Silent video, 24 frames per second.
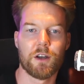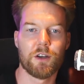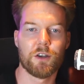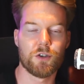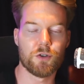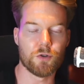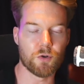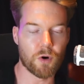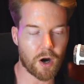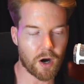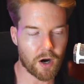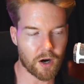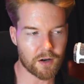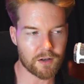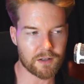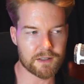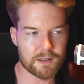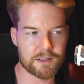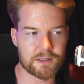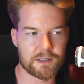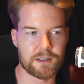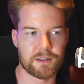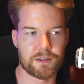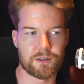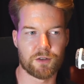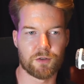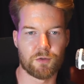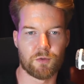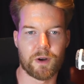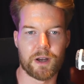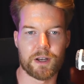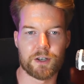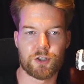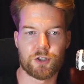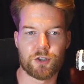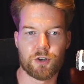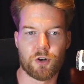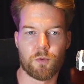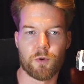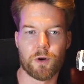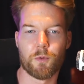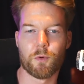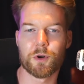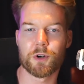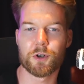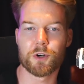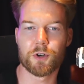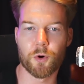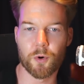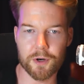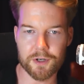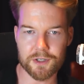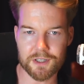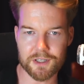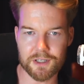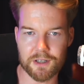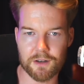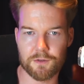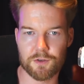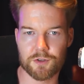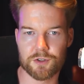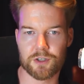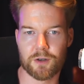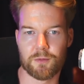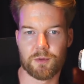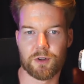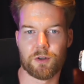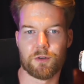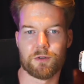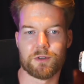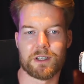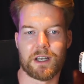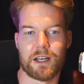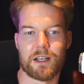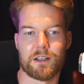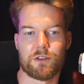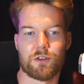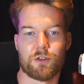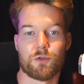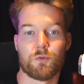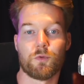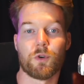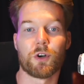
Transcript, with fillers: you are listening to the right show where we're going to give you some of those answers.